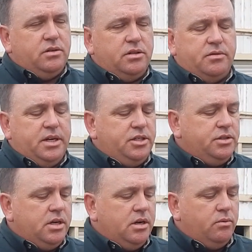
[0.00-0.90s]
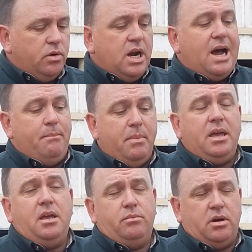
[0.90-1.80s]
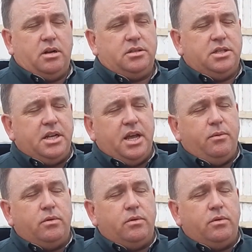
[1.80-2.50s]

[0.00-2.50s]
on the ranch, we're not making products today.